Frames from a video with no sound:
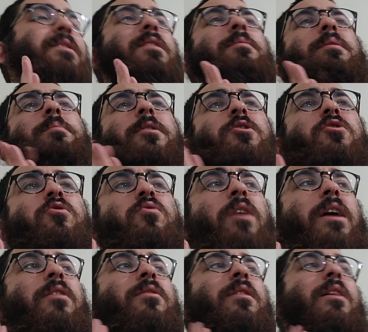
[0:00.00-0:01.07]
it's going to be much
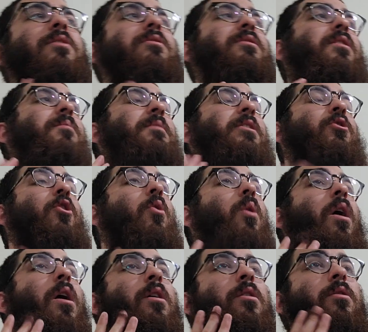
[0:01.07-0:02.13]
greater than that. There's going to be no
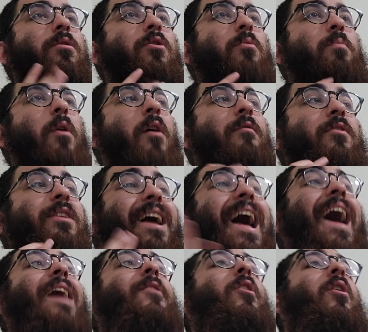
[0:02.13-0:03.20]
hunger, no poverty
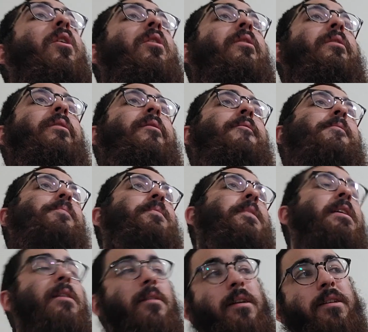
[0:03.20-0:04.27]
at all.
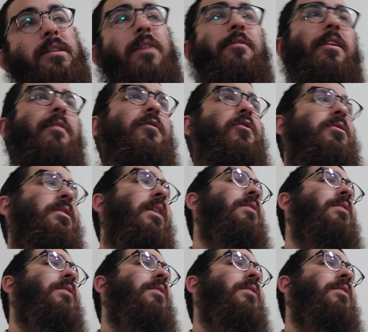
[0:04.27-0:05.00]
Because even if you